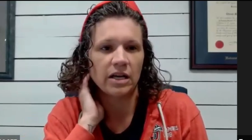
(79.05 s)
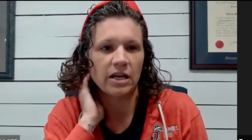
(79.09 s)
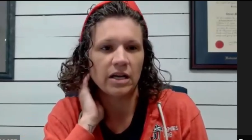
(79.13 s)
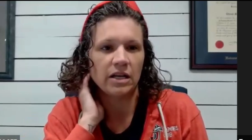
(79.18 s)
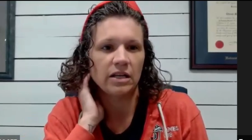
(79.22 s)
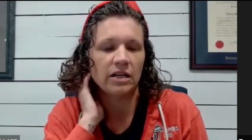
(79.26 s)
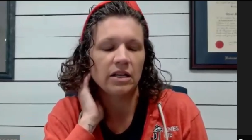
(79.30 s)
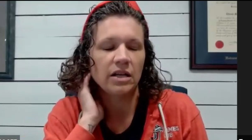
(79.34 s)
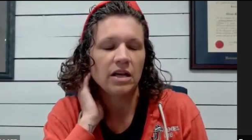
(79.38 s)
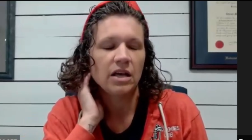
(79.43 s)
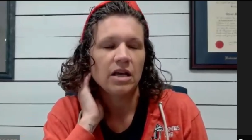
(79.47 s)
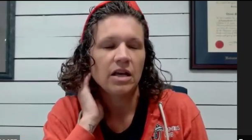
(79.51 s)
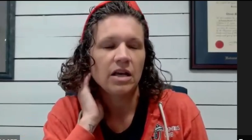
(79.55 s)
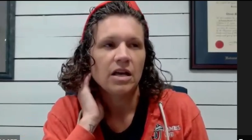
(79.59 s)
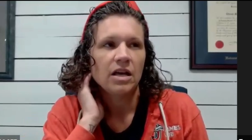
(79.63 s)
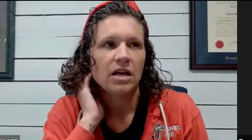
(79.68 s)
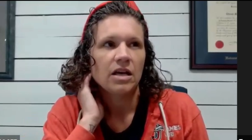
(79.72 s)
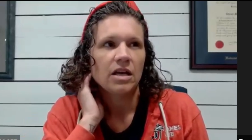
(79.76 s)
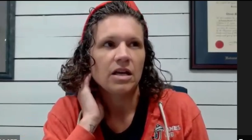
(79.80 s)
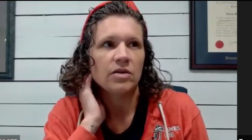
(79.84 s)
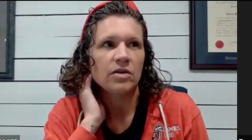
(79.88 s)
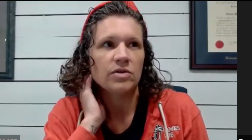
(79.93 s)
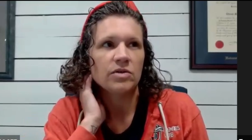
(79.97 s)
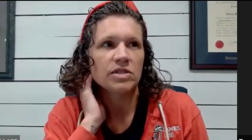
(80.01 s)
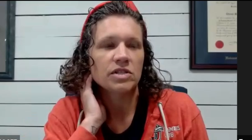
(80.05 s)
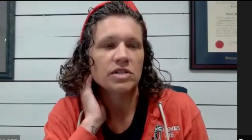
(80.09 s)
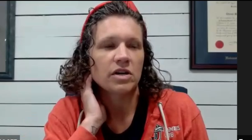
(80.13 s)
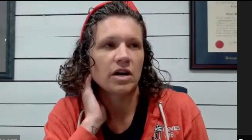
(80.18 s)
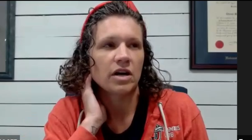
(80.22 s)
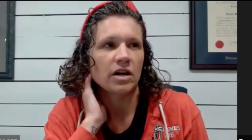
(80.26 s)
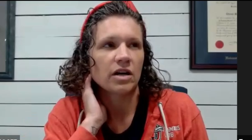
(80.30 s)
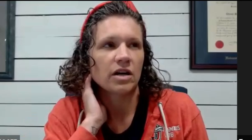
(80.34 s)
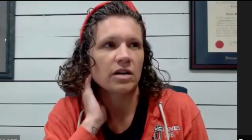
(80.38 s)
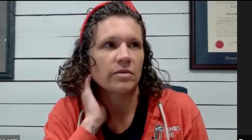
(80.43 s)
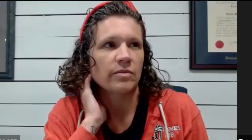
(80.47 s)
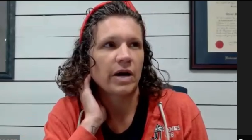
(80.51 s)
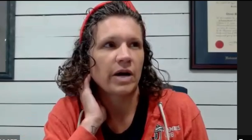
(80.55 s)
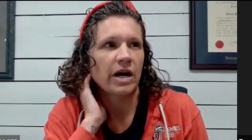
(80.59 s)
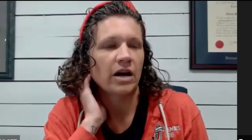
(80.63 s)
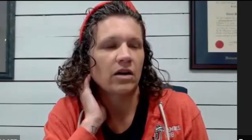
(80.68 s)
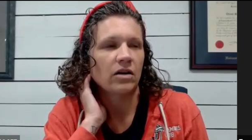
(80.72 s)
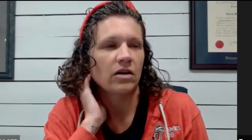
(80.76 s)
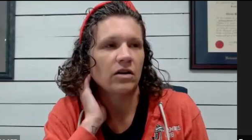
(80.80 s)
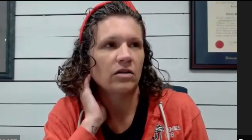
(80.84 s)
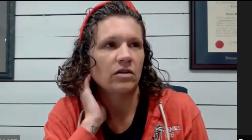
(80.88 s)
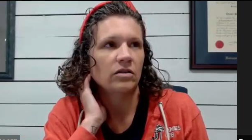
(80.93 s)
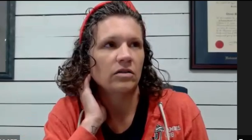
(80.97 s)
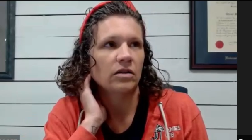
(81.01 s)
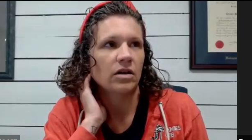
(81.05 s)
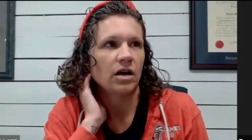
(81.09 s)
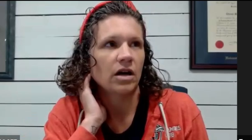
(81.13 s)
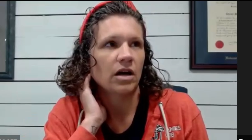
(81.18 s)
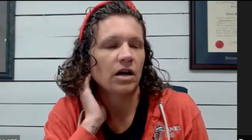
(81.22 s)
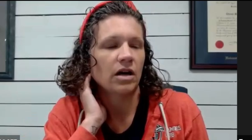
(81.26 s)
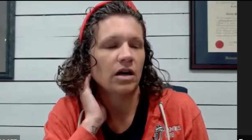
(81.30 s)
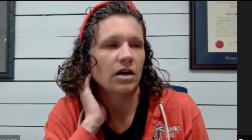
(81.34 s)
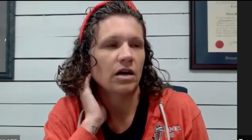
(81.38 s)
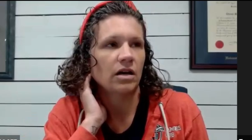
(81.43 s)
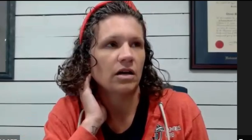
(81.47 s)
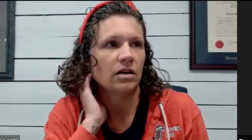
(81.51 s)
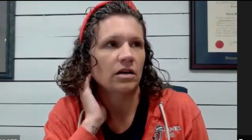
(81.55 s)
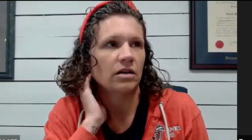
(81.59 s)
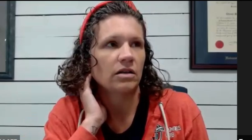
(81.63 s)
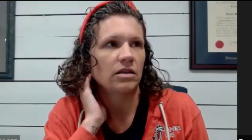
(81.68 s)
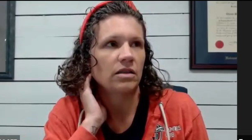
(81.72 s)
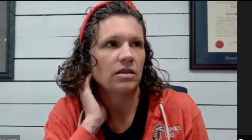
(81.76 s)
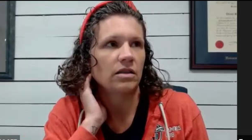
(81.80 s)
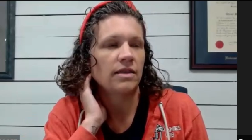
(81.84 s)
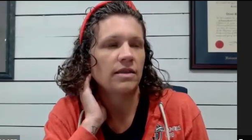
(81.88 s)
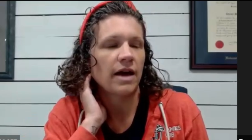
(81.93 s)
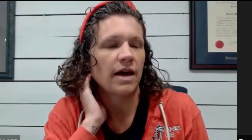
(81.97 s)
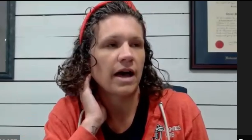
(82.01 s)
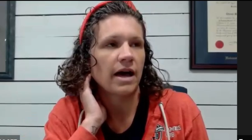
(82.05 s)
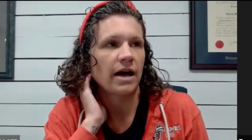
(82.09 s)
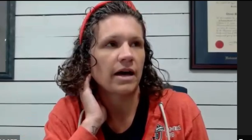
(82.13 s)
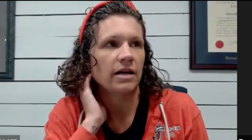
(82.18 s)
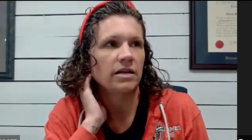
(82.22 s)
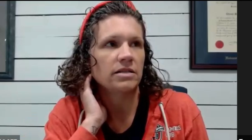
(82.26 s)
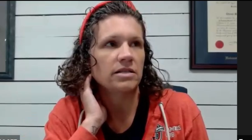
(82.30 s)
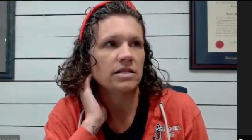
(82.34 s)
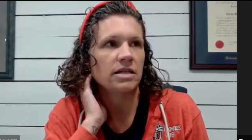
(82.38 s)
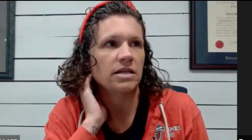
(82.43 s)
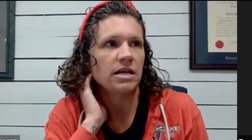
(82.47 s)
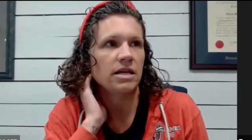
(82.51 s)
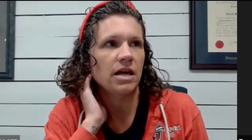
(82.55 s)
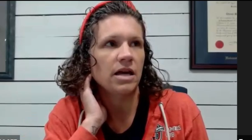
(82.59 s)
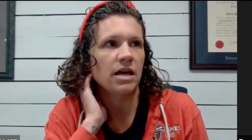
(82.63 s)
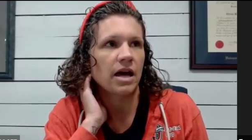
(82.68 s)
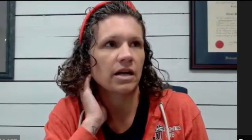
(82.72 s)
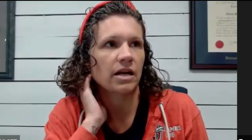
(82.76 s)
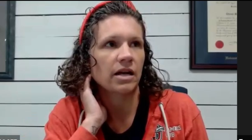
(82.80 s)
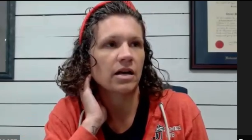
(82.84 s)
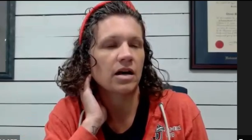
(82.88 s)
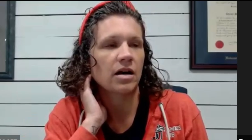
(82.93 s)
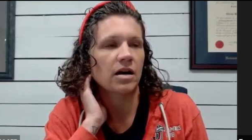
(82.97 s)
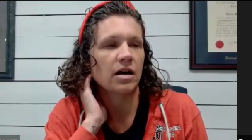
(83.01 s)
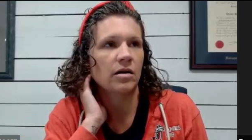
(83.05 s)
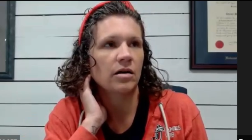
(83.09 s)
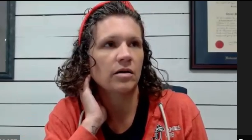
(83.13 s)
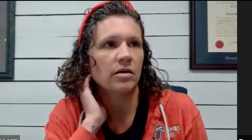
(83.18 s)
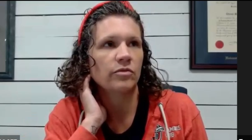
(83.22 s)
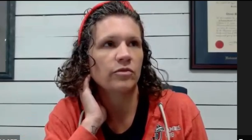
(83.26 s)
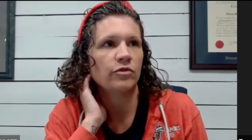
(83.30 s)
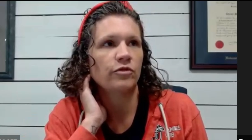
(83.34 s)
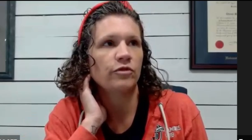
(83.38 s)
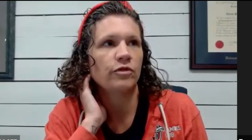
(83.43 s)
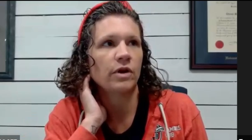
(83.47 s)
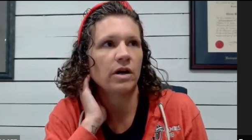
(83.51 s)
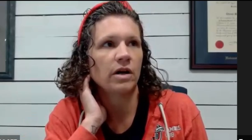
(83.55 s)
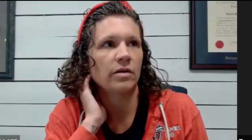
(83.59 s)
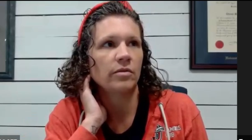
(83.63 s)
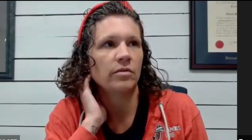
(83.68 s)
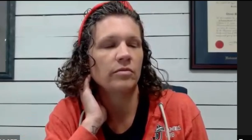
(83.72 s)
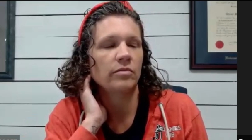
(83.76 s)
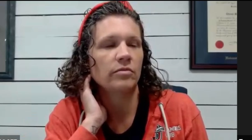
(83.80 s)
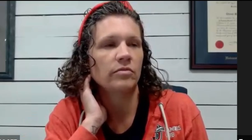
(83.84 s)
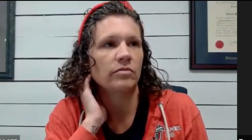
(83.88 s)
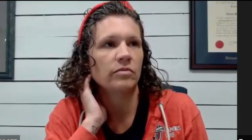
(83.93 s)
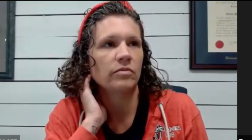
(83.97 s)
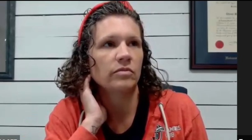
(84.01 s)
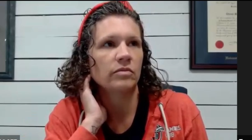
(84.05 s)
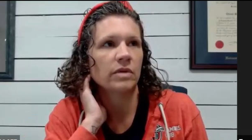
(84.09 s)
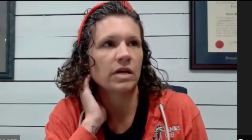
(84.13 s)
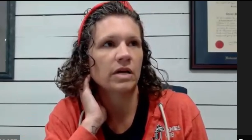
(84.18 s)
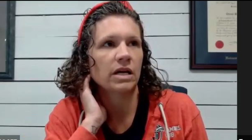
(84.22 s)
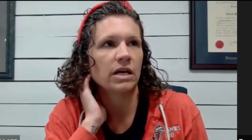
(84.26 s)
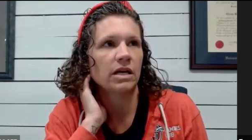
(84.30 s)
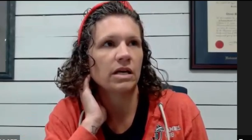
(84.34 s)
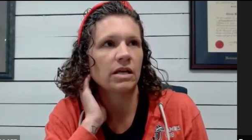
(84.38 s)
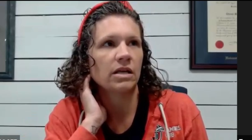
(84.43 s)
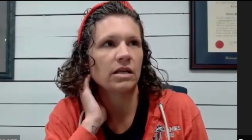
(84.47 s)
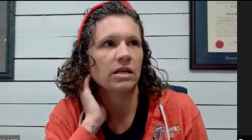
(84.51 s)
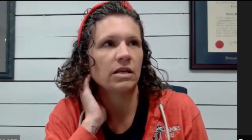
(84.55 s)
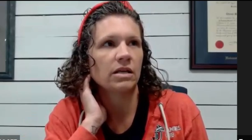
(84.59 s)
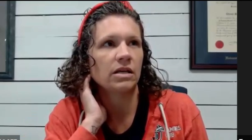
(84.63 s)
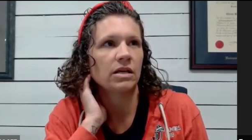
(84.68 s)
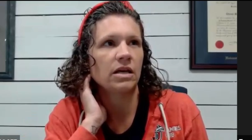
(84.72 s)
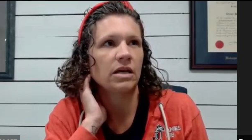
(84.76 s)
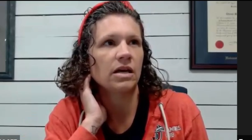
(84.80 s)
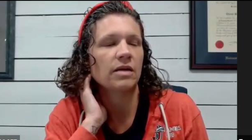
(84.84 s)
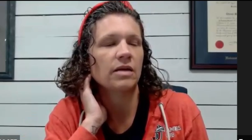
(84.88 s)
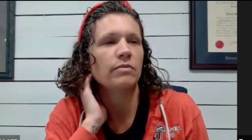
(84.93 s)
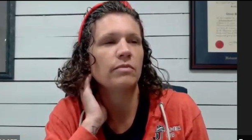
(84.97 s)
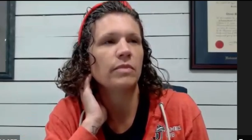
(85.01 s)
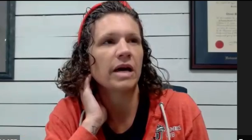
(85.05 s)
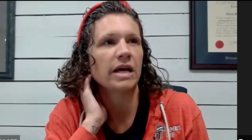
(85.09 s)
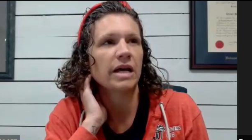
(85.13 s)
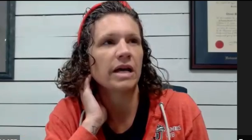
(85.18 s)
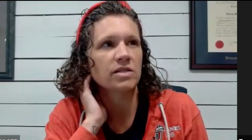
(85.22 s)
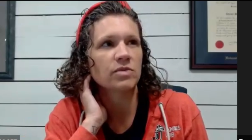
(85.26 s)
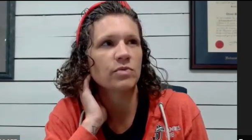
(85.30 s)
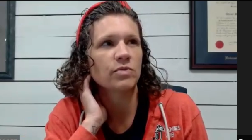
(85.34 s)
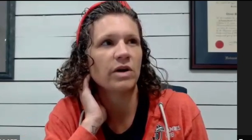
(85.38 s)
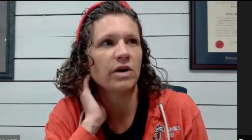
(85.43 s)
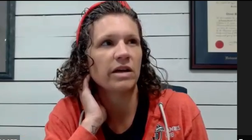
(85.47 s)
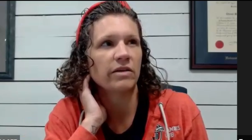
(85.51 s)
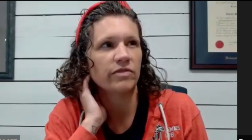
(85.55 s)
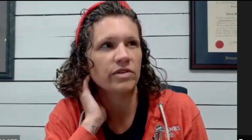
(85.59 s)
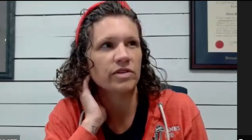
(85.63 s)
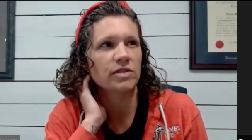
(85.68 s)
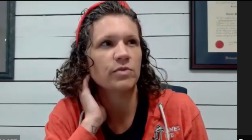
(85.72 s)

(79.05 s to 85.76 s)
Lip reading: And he was talking about that he had come from, he had met his wife.